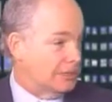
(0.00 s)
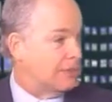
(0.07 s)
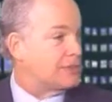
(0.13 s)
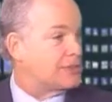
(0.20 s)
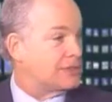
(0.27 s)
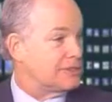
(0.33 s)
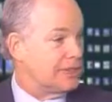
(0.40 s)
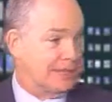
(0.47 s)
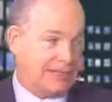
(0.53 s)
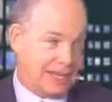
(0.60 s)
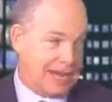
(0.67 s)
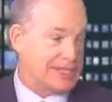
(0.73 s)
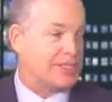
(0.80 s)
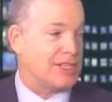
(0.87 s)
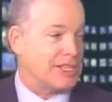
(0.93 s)

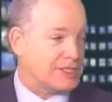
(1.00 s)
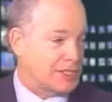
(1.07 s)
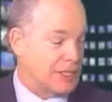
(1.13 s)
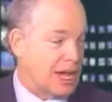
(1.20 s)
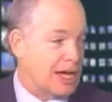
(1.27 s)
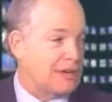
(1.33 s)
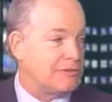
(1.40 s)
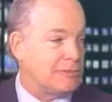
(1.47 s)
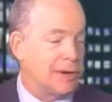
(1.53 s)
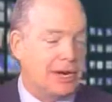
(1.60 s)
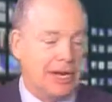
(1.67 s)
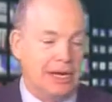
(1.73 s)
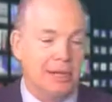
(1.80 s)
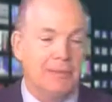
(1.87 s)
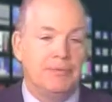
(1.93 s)
and yes, that's a lot
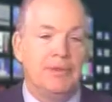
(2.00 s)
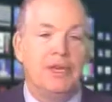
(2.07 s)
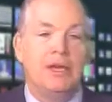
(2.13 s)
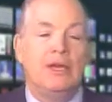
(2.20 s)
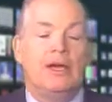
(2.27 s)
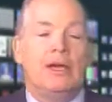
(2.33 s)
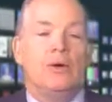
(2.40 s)
of money,